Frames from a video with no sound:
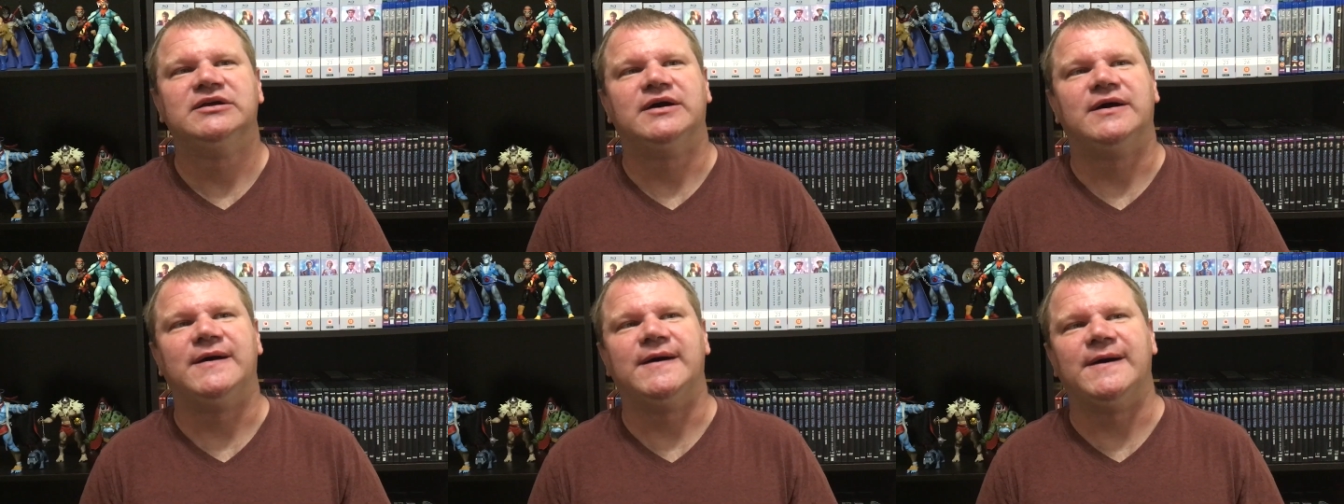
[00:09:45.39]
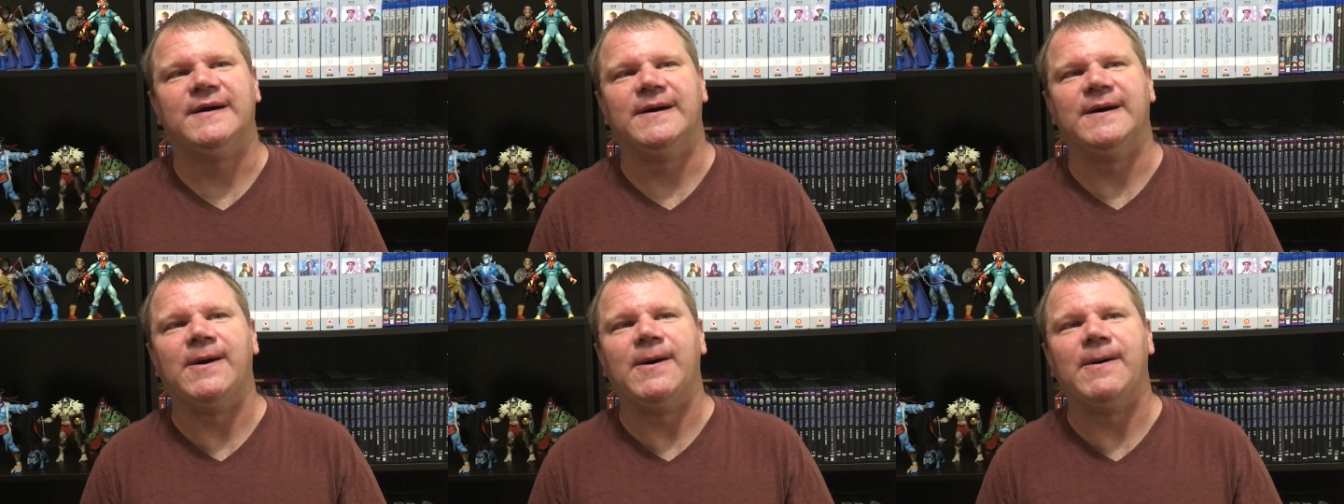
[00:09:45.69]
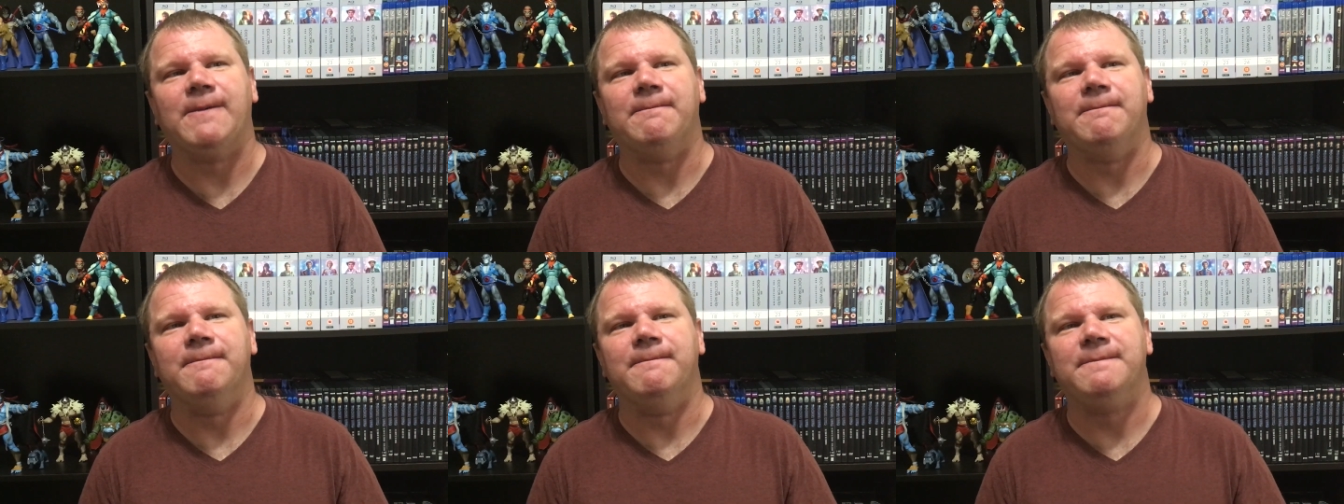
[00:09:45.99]

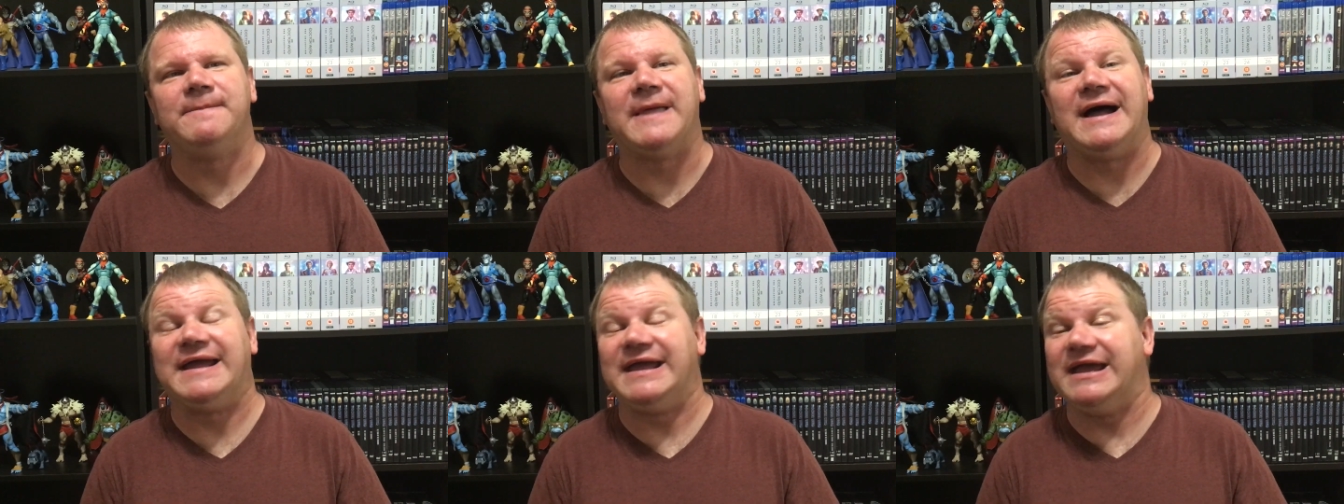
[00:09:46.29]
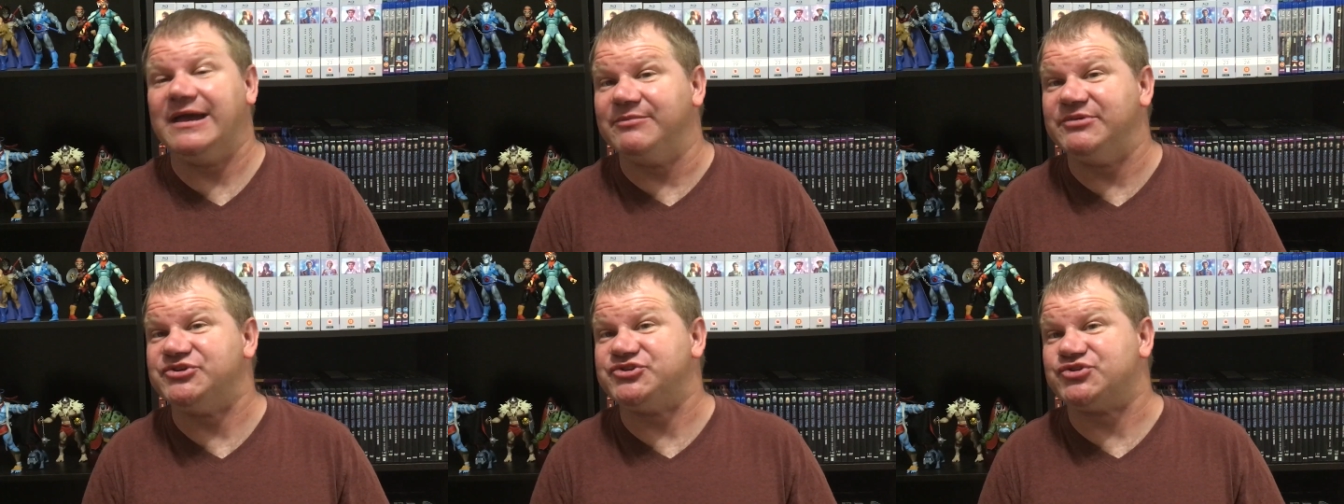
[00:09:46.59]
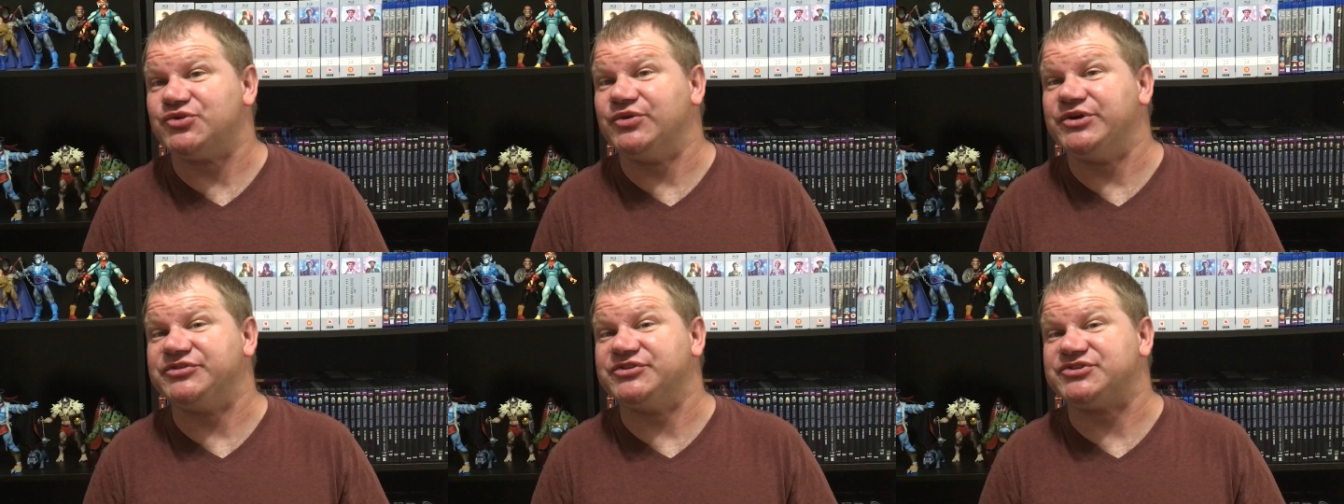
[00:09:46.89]
I am
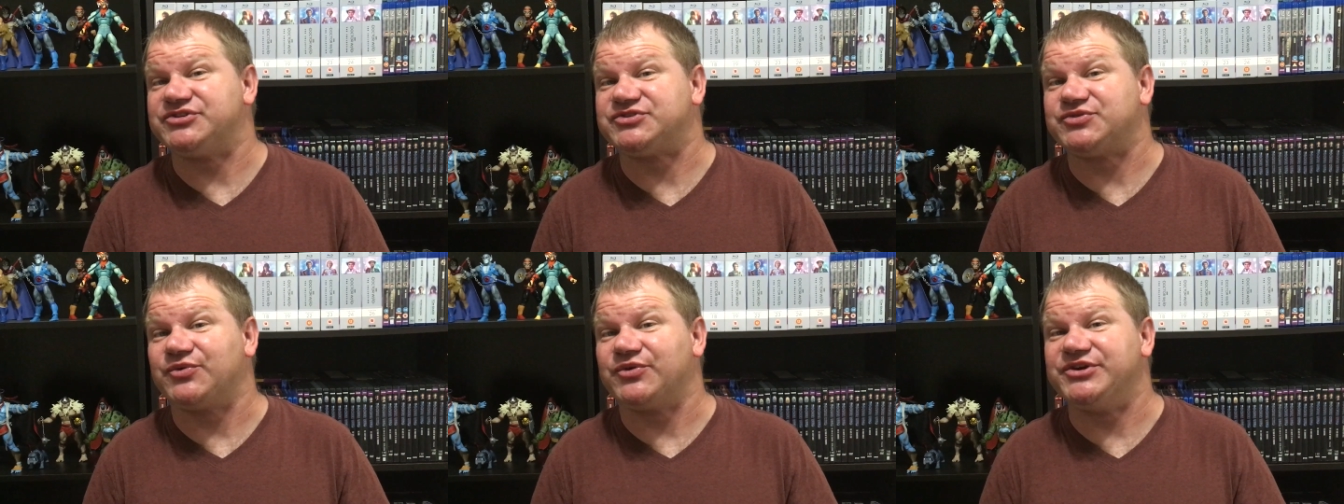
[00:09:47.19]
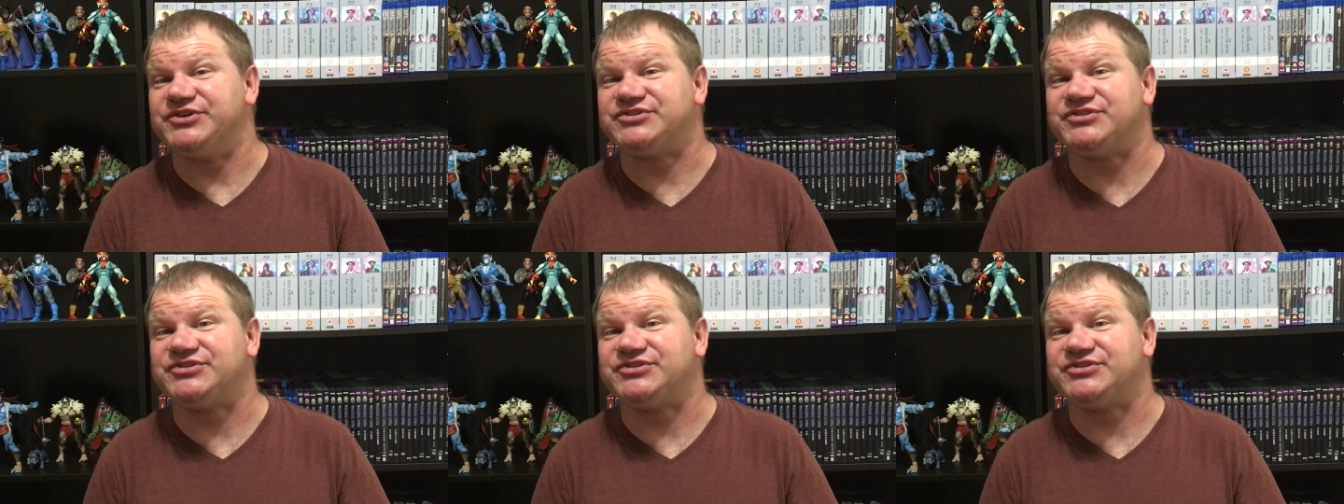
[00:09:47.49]
enjoying the story